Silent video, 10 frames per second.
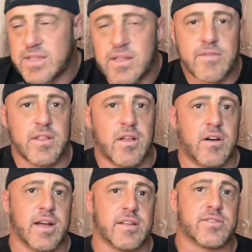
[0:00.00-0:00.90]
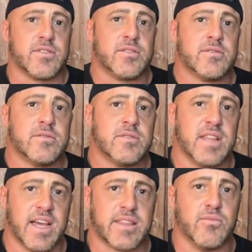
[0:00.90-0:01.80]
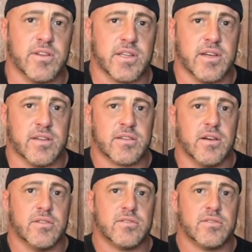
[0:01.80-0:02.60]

love a long outro. Lengthy uh, one, yeah. Yeah,